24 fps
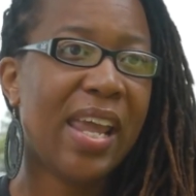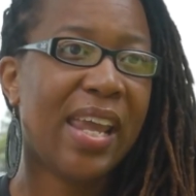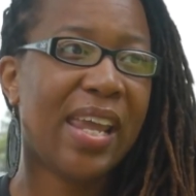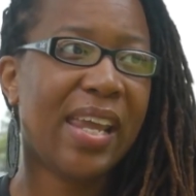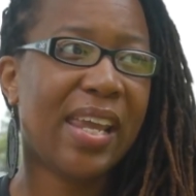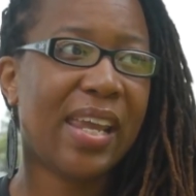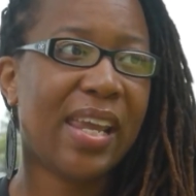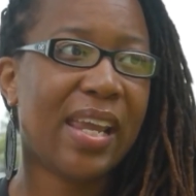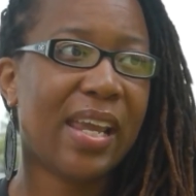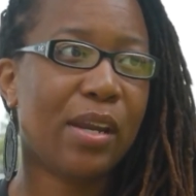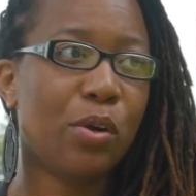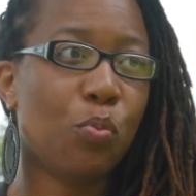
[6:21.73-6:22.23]

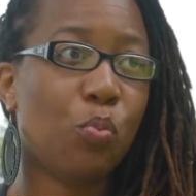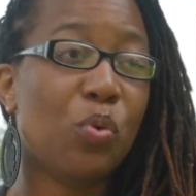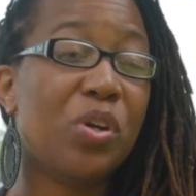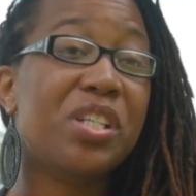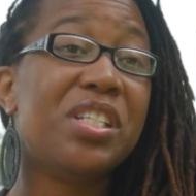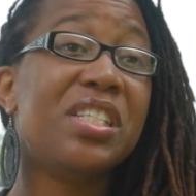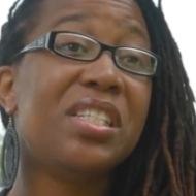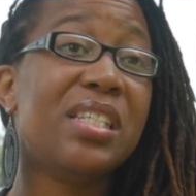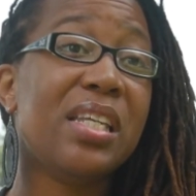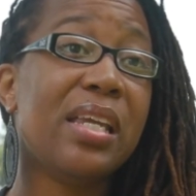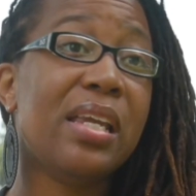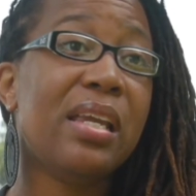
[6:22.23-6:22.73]
And we
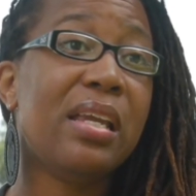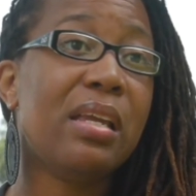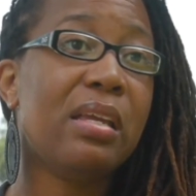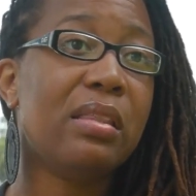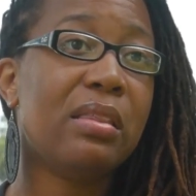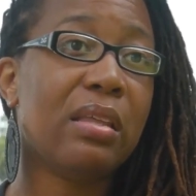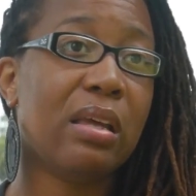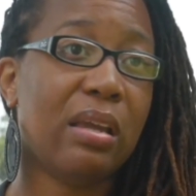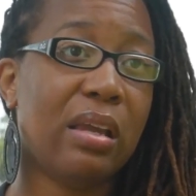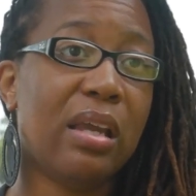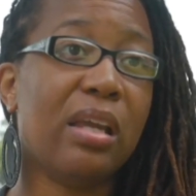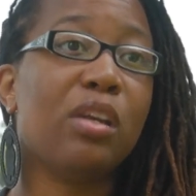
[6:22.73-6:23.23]
see
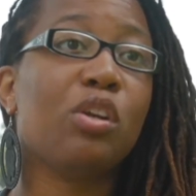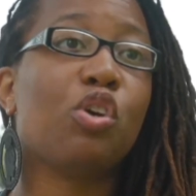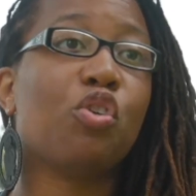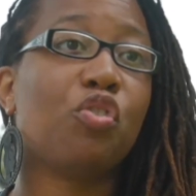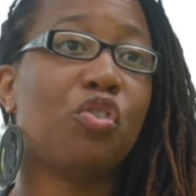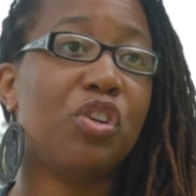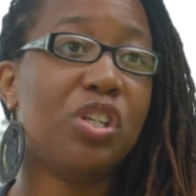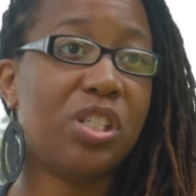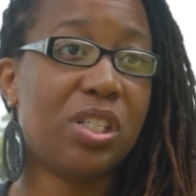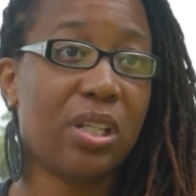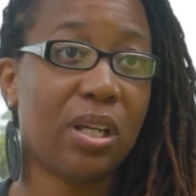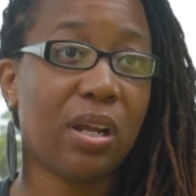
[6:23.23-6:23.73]
the
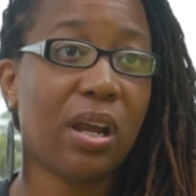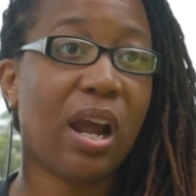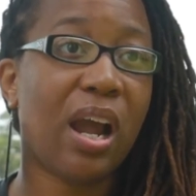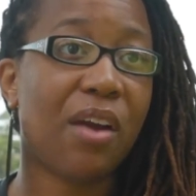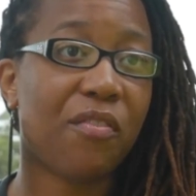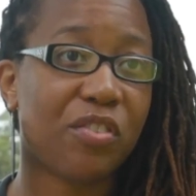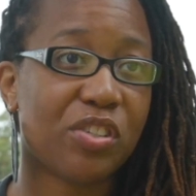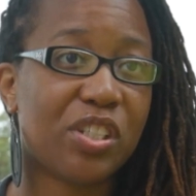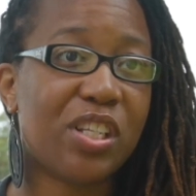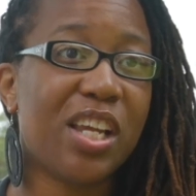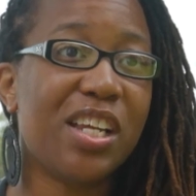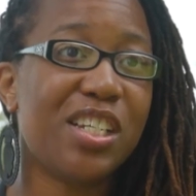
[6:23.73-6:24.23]
increase in
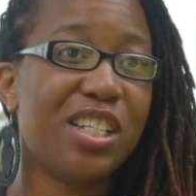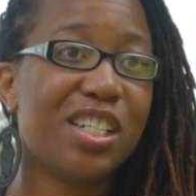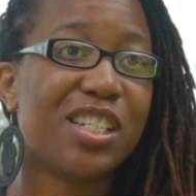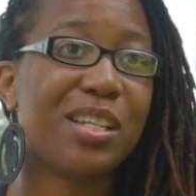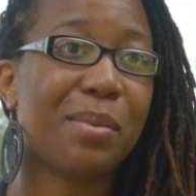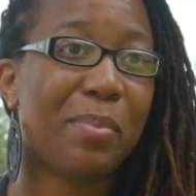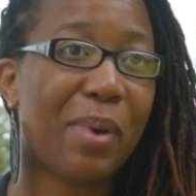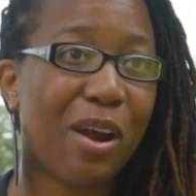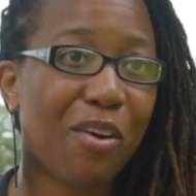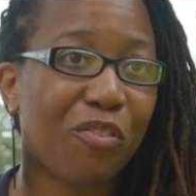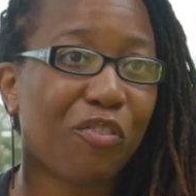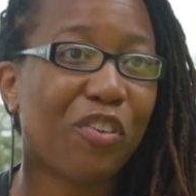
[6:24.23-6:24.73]
conversations
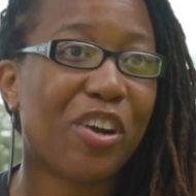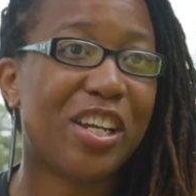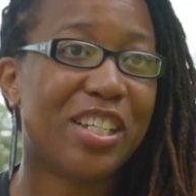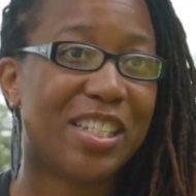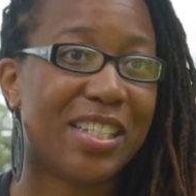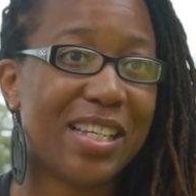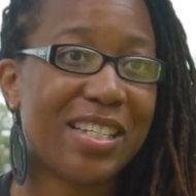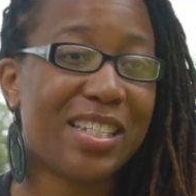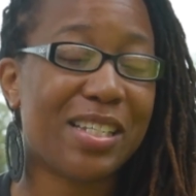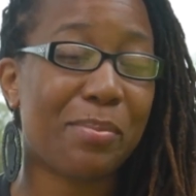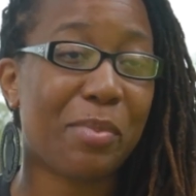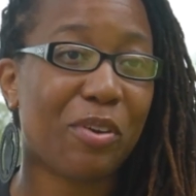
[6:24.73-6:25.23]
about
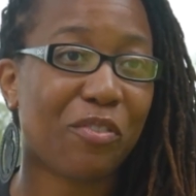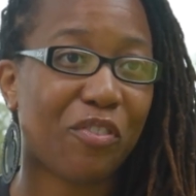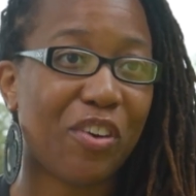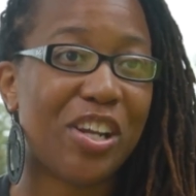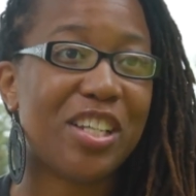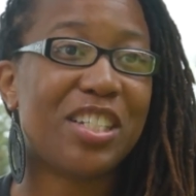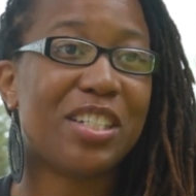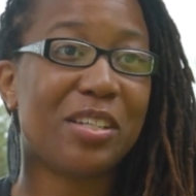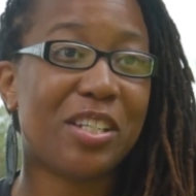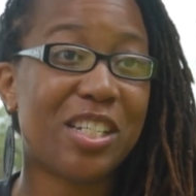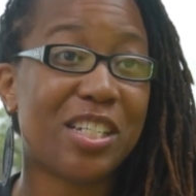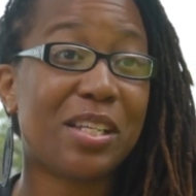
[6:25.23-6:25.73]
racism and
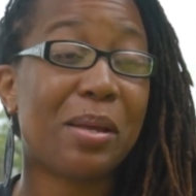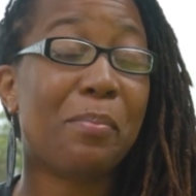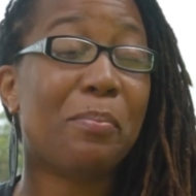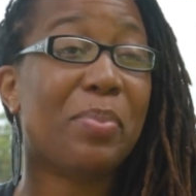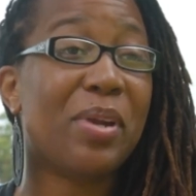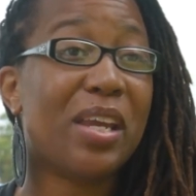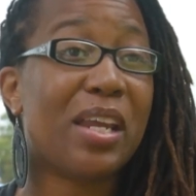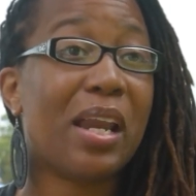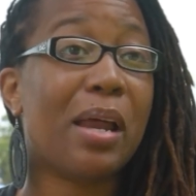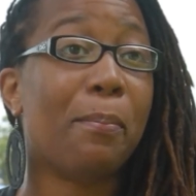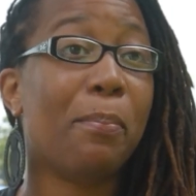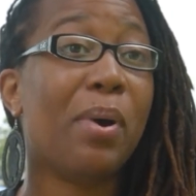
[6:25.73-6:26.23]
racism
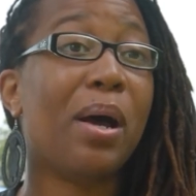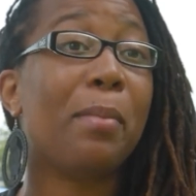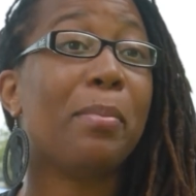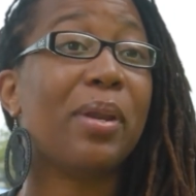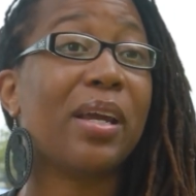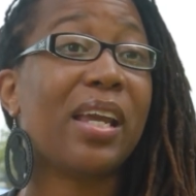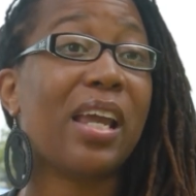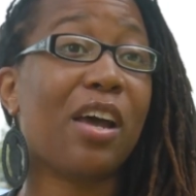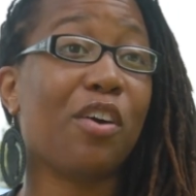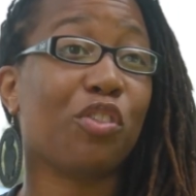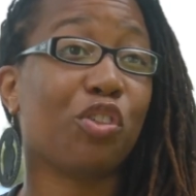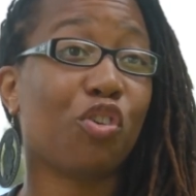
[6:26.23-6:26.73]
being a
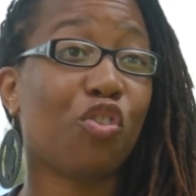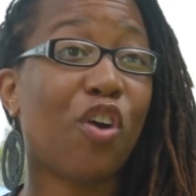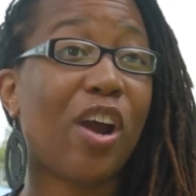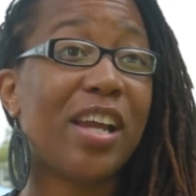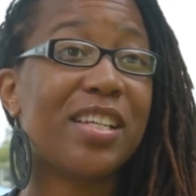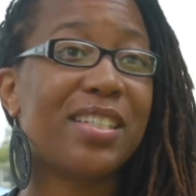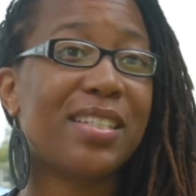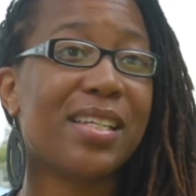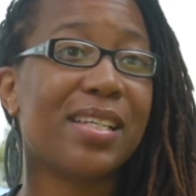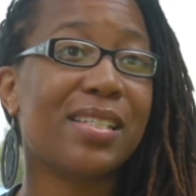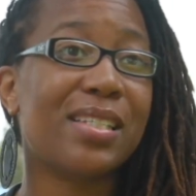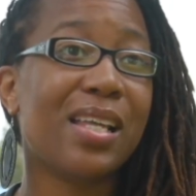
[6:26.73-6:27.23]
public health
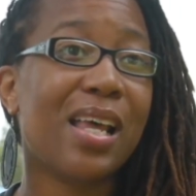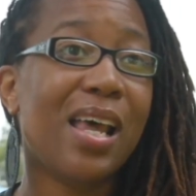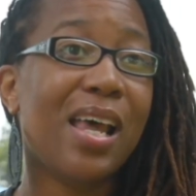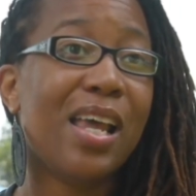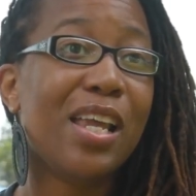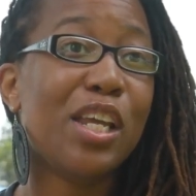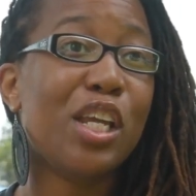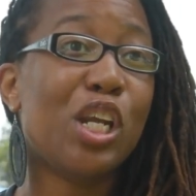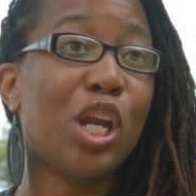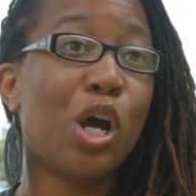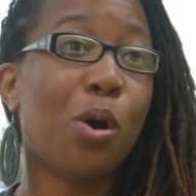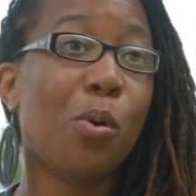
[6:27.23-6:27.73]
crisis,
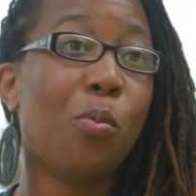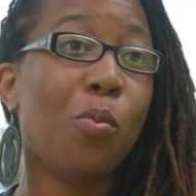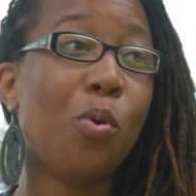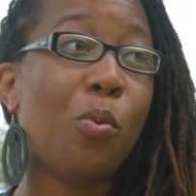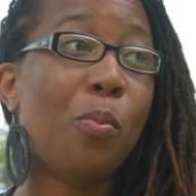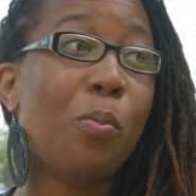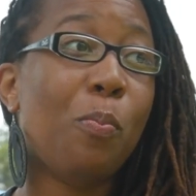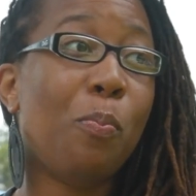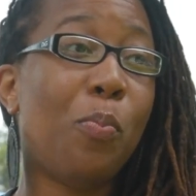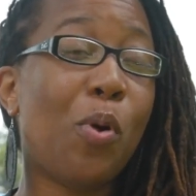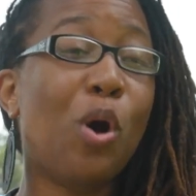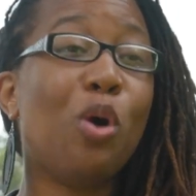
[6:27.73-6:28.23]
you know,
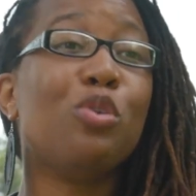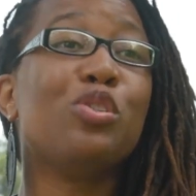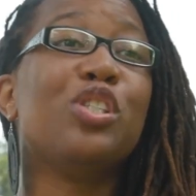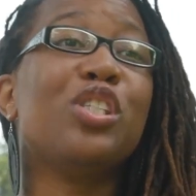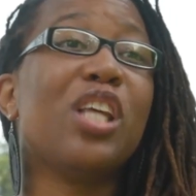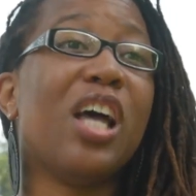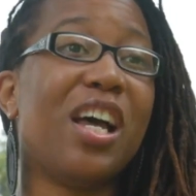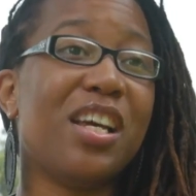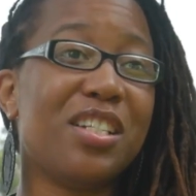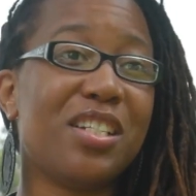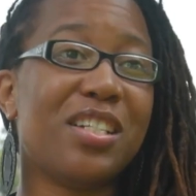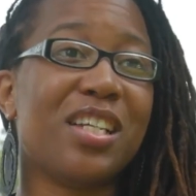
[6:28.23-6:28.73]
post
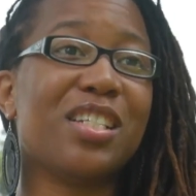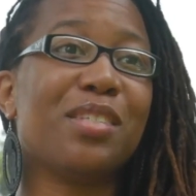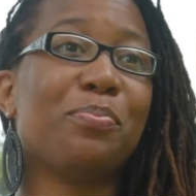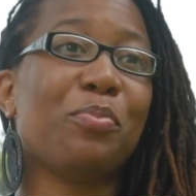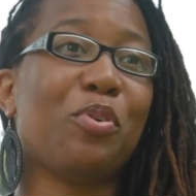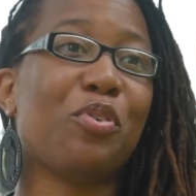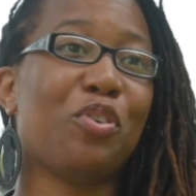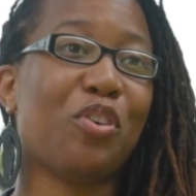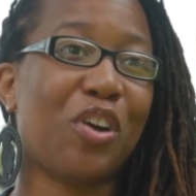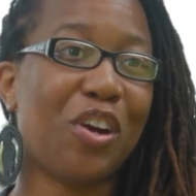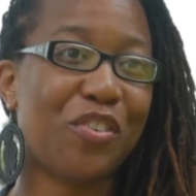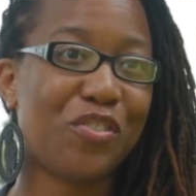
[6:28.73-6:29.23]
the unjust
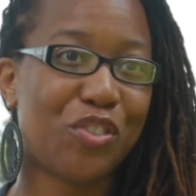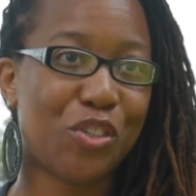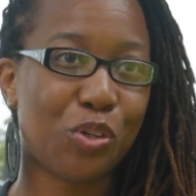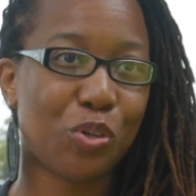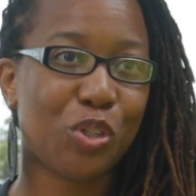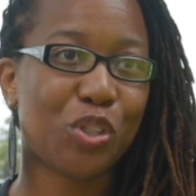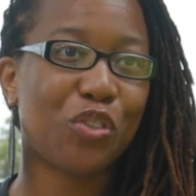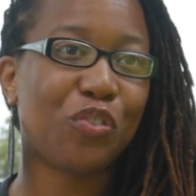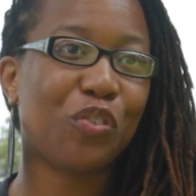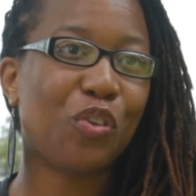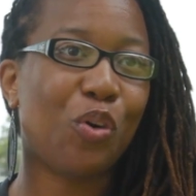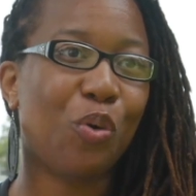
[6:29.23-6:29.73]
murder of
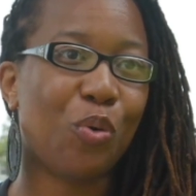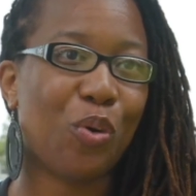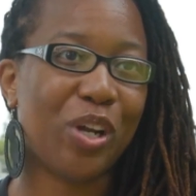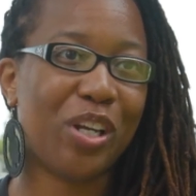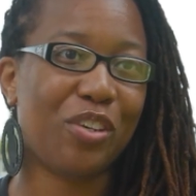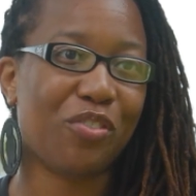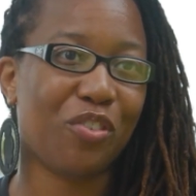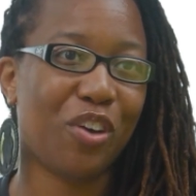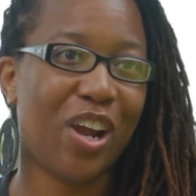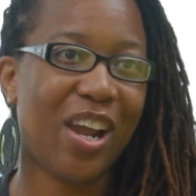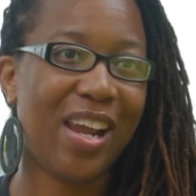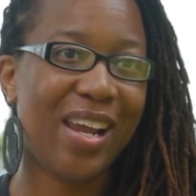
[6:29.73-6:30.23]
George Floyd,
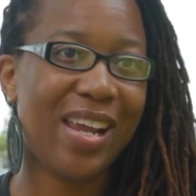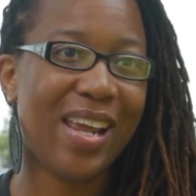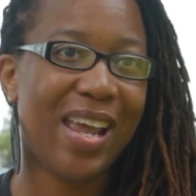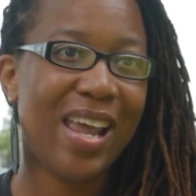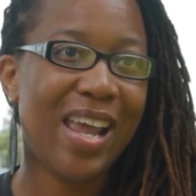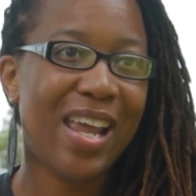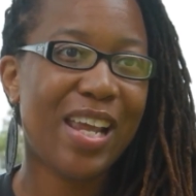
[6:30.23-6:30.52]
right?